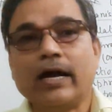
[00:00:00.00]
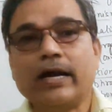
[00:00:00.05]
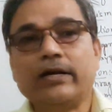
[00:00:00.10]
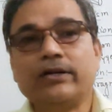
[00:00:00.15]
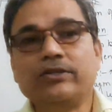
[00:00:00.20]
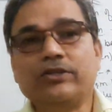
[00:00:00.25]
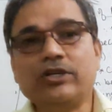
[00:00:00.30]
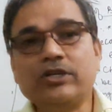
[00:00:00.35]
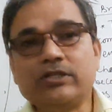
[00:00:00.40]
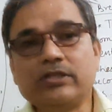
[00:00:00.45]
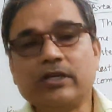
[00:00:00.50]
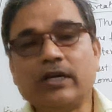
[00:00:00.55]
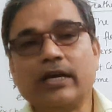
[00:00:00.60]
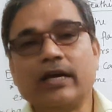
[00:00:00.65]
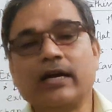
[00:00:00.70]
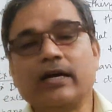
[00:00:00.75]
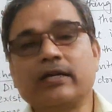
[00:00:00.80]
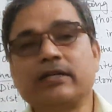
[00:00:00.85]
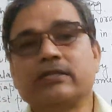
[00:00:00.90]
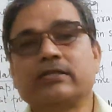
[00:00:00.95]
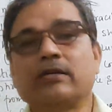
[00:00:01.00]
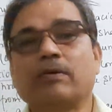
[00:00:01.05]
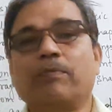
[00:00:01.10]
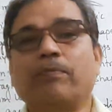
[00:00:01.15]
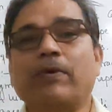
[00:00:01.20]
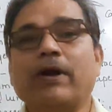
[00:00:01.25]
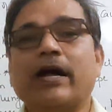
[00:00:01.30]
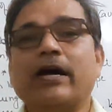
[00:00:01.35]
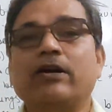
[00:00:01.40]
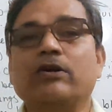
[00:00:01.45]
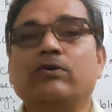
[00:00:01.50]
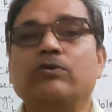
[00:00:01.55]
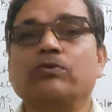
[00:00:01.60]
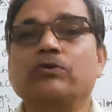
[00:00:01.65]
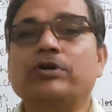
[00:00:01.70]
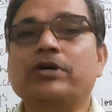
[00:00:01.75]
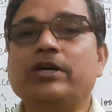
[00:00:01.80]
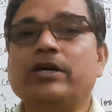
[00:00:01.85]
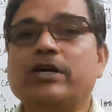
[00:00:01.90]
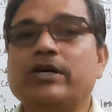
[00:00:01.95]
and this air is supplied
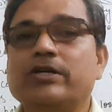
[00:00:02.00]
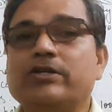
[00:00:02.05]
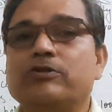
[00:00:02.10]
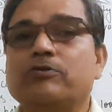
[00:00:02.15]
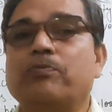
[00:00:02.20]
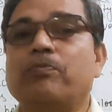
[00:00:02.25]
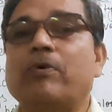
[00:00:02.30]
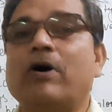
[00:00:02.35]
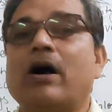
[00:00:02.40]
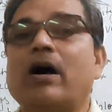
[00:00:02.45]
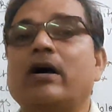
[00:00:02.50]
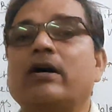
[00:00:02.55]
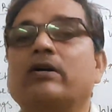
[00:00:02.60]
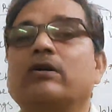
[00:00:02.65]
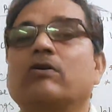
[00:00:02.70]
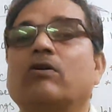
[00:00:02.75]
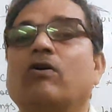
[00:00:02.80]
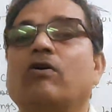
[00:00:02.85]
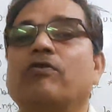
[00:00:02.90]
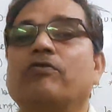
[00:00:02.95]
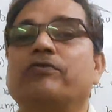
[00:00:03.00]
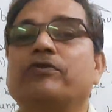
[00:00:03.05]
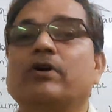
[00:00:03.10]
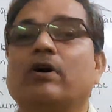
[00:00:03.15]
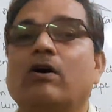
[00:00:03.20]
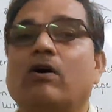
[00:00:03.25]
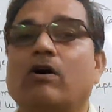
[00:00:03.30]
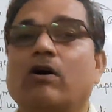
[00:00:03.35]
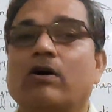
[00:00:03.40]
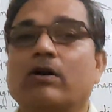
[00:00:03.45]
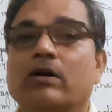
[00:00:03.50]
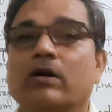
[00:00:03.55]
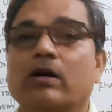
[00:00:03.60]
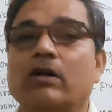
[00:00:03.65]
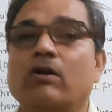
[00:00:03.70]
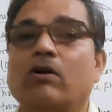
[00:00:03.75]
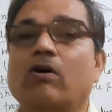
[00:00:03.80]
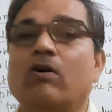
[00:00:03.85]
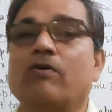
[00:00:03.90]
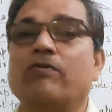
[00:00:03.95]
to each part of the
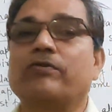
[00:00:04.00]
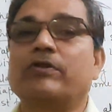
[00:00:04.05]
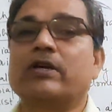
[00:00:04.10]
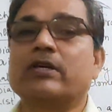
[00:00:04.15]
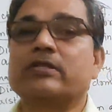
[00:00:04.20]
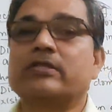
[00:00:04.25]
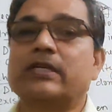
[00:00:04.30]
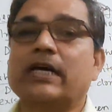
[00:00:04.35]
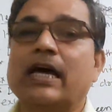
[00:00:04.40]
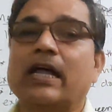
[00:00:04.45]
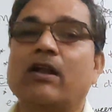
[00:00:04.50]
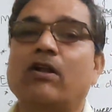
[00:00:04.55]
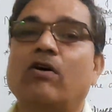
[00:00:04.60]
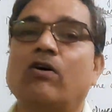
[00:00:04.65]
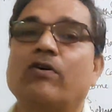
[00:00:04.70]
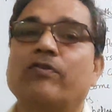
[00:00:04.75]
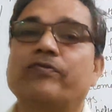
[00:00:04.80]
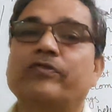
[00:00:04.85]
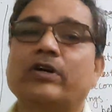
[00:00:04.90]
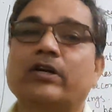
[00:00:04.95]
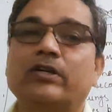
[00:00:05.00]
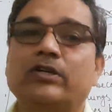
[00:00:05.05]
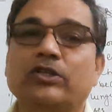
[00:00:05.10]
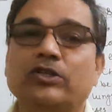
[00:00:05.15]
organ of the cell of the